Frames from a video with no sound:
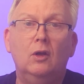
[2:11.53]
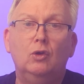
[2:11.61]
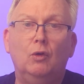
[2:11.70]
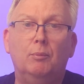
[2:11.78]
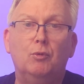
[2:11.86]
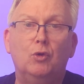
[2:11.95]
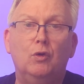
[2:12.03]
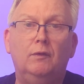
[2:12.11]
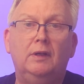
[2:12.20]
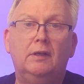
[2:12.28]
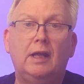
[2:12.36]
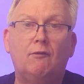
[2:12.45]
to
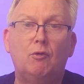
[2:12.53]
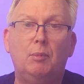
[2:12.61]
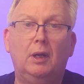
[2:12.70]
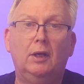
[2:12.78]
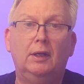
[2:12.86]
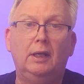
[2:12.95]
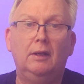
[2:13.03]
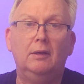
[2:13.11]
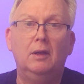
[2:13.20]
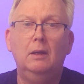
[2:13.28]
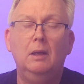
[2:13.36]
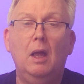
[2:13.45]
improve discoverability.
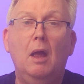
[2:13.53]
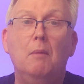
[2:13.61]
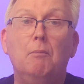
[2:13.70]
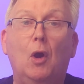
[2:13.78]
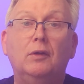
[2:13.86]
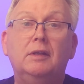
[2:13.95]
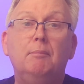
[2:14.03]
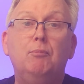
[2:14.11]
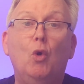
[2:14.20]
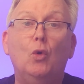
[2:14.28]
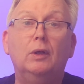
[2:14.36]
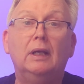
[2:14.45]
Most
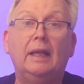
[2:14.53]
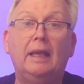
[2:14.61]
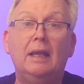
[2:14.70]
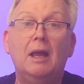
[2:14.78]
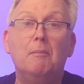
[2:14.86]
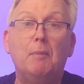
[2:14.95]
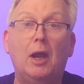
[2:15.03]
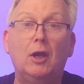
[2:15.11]
importantly, make